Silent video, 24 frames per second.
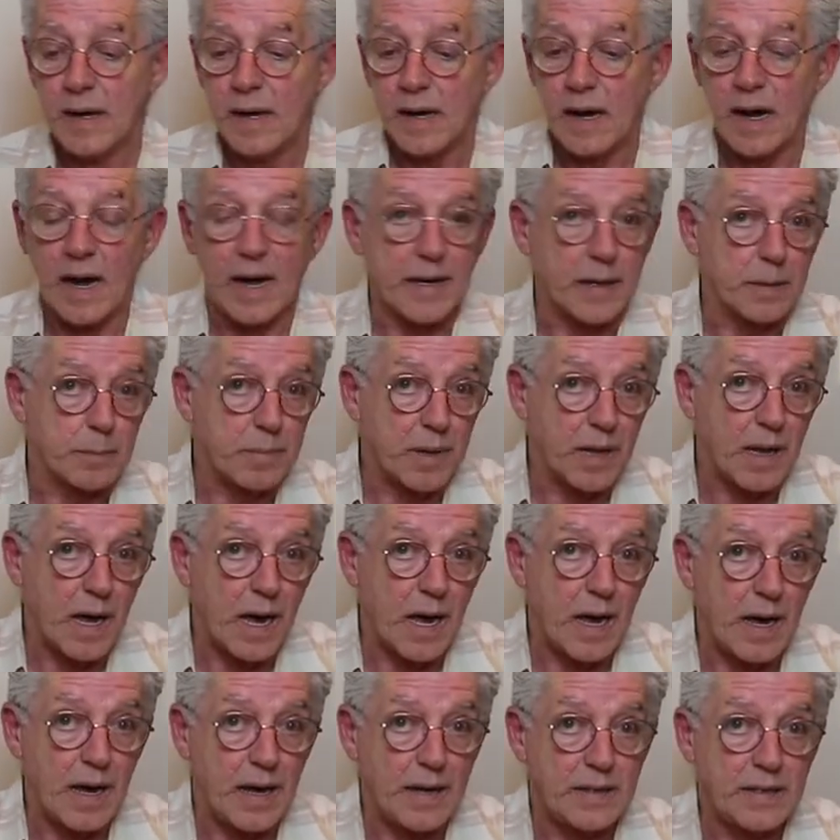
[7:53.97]
I
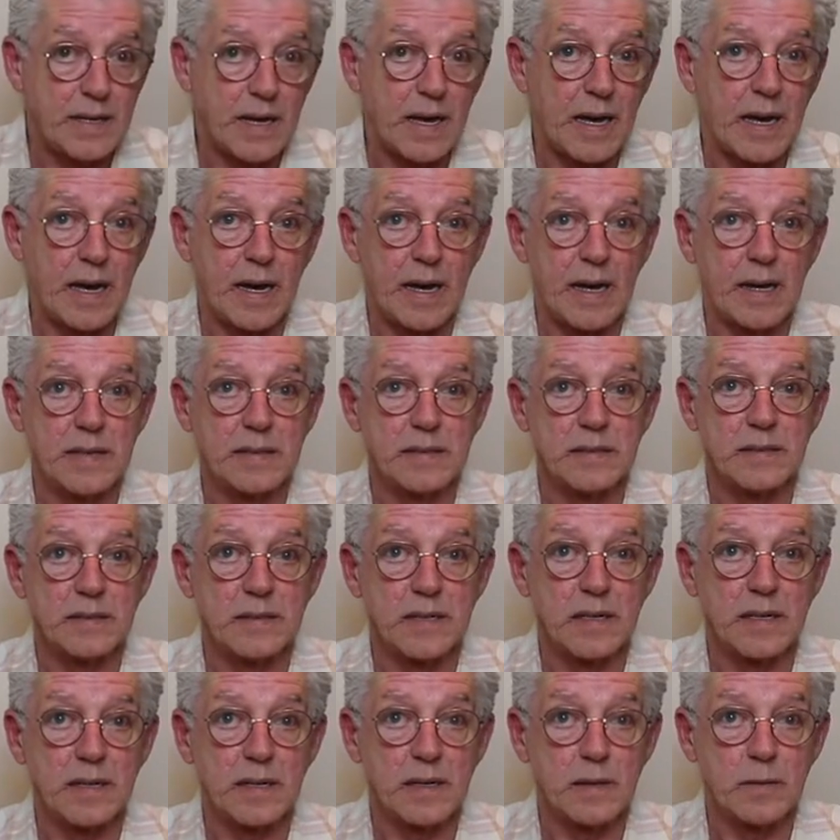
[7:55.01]
applied and
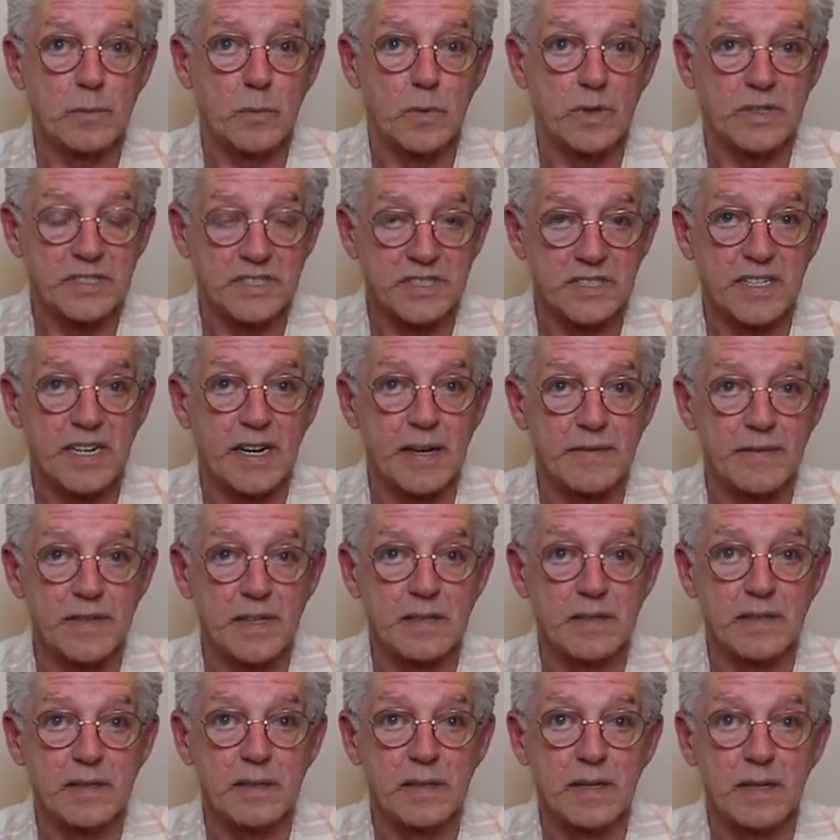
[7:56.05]
was
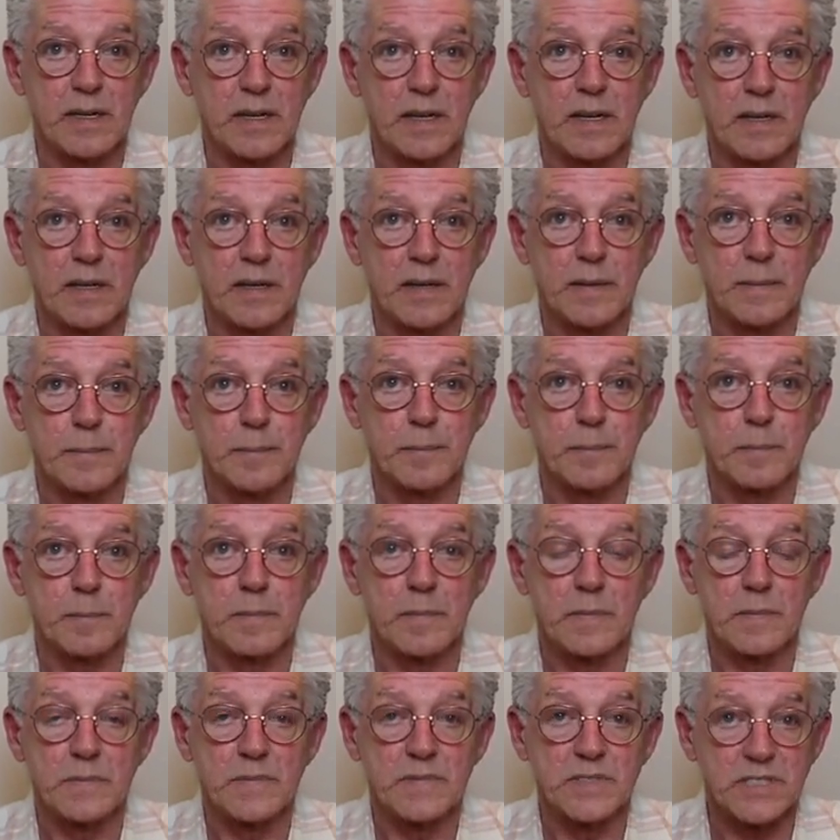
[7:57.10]
given
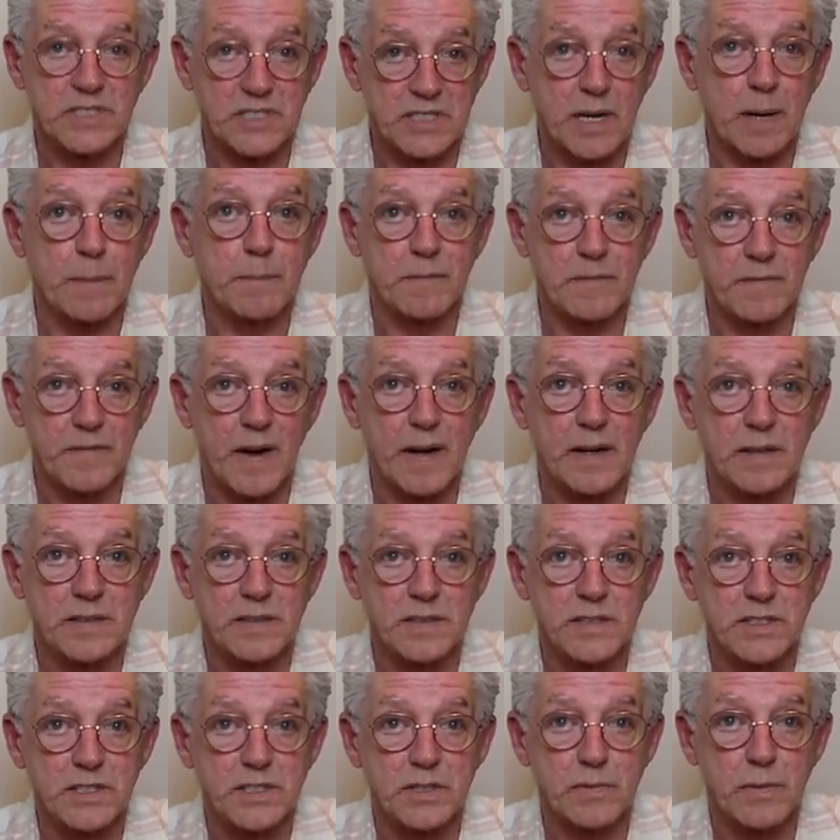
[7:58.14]
some
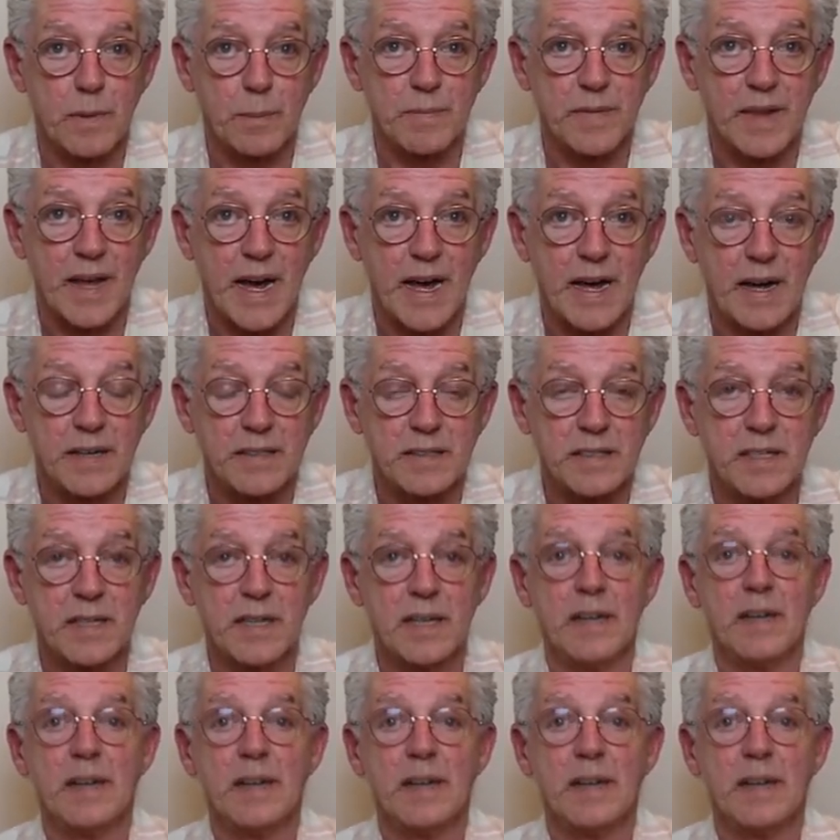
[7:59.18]
funds from that.